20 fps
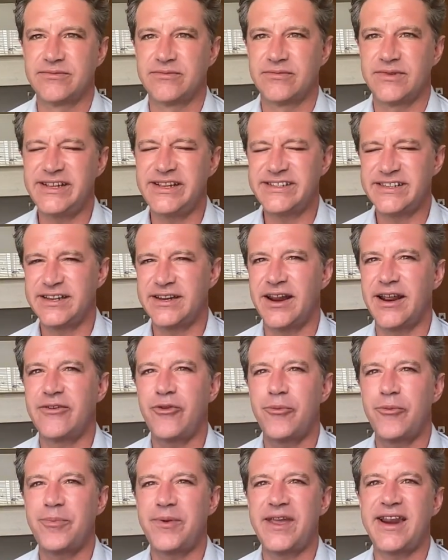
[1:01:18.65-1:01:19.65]
Listen and
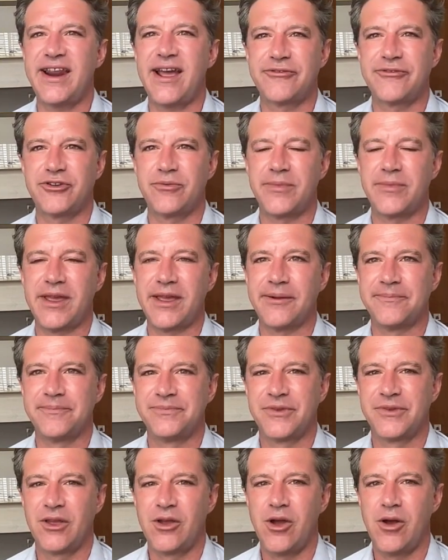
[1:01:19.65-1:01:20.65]
repeat after me.
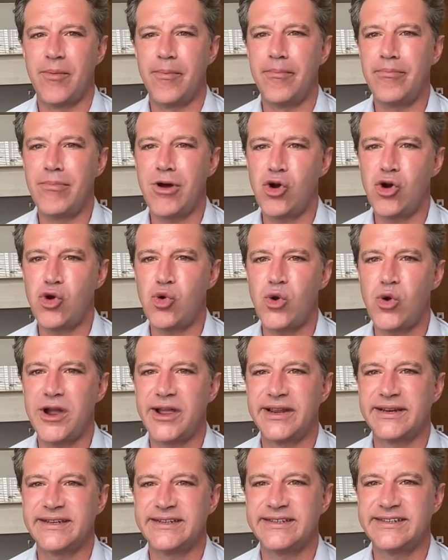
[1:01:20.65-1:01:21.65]

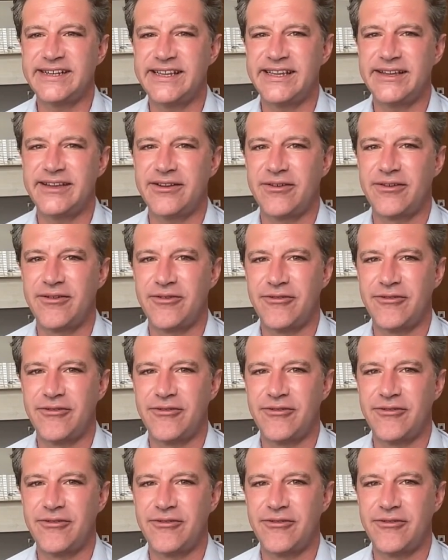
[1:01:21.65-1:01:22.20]
Motivated.